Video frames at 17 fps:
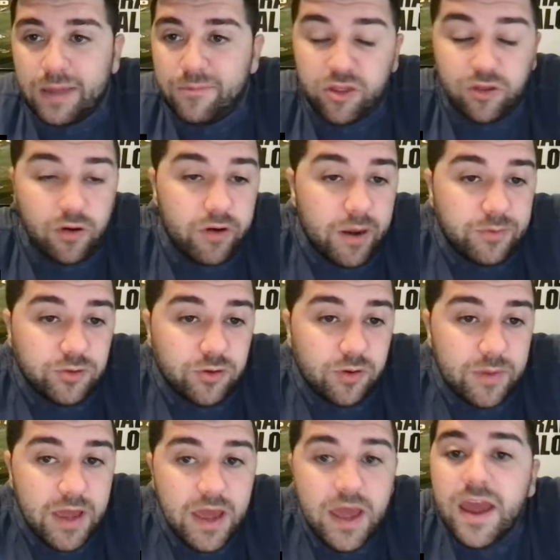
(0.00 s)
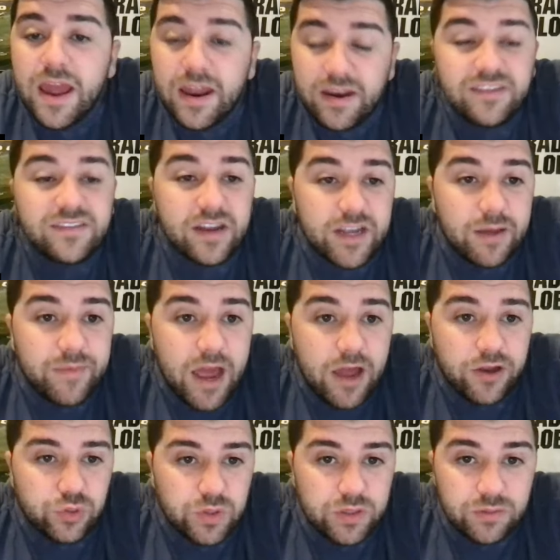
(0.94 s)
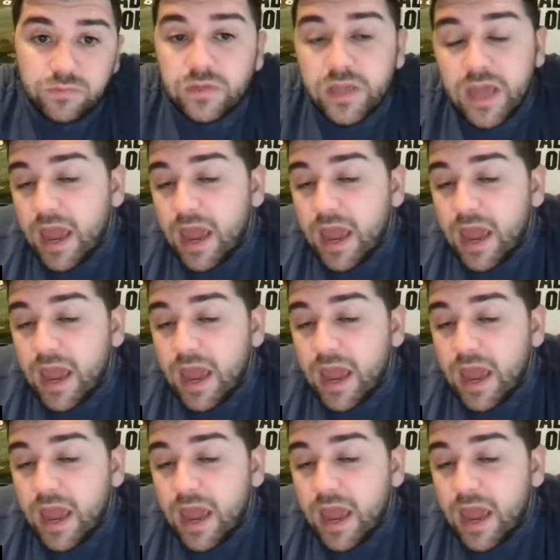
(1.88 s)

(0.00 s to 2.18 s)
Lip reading: I'm going to throw it up to him, and he's going to come down to it.